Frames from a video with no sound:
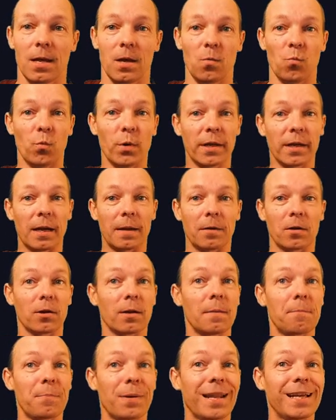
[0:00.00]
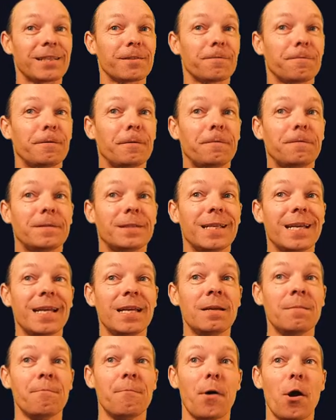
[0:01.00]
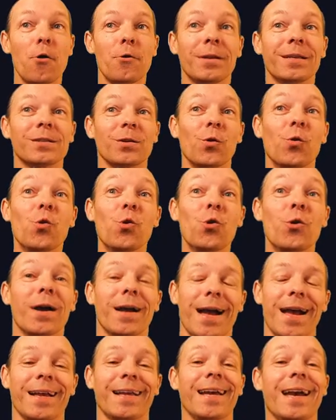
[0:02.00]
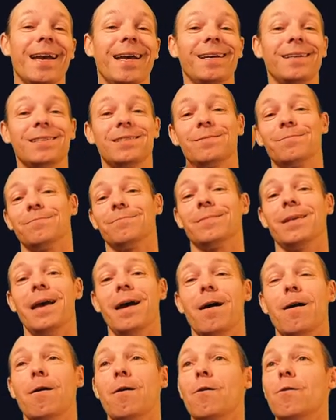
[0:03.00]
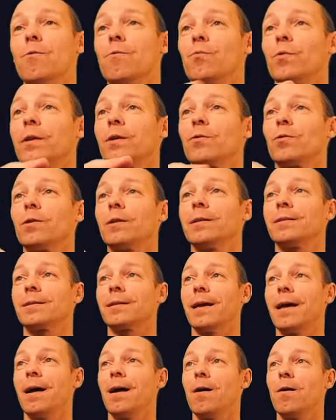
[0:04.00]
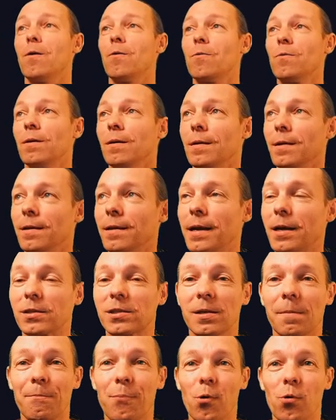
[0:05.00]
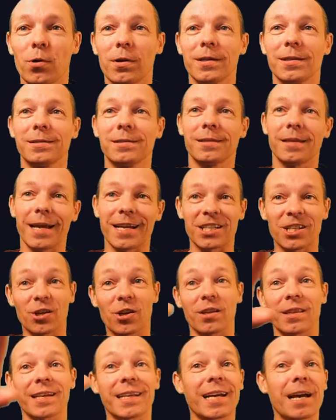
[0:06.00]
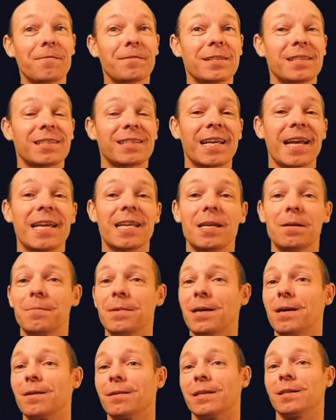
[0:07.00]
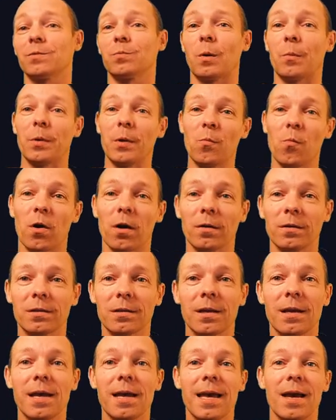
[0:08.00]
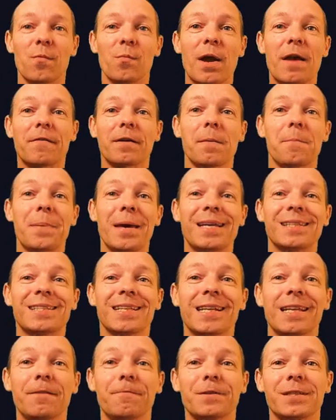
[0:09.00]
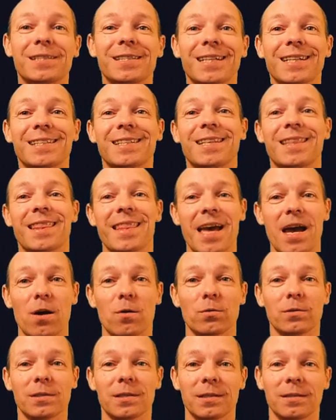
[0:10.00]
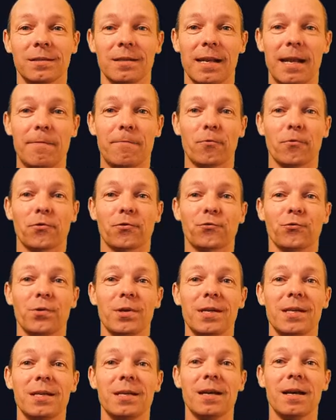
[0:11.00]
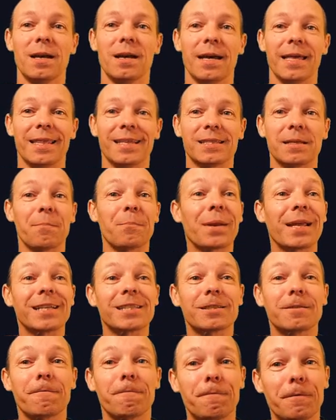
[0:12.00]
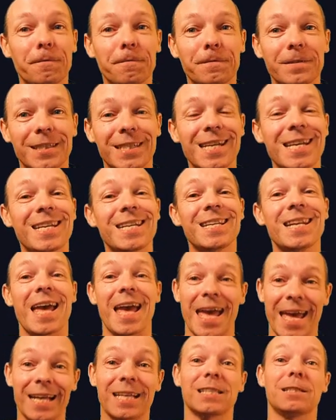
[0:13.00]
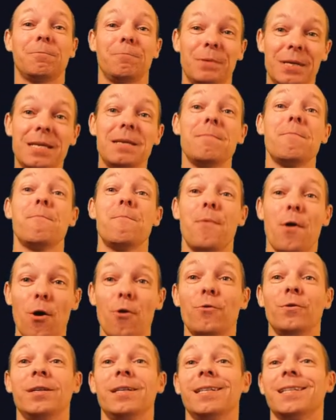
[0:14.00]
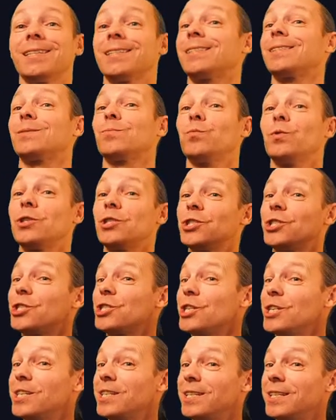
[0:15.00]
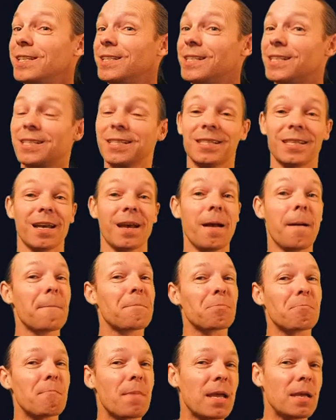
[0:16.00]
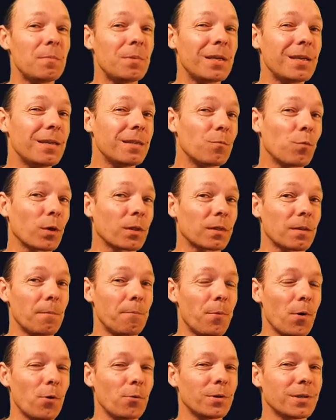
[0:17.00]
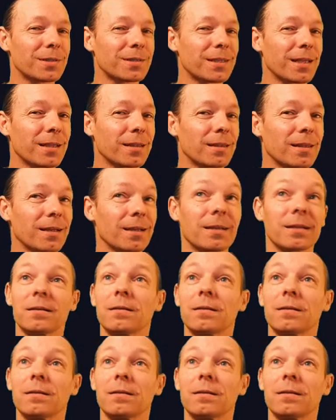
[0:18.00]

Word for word: we got a plus 15 bonus. Ooh, okay. Our, what do you call it? Our, our supporters, they actually got the covered stadium now. That's what we want and we have capacity for 6,000 level 3 and there's a plus 15 XP bonus which is maybe what the bonus that the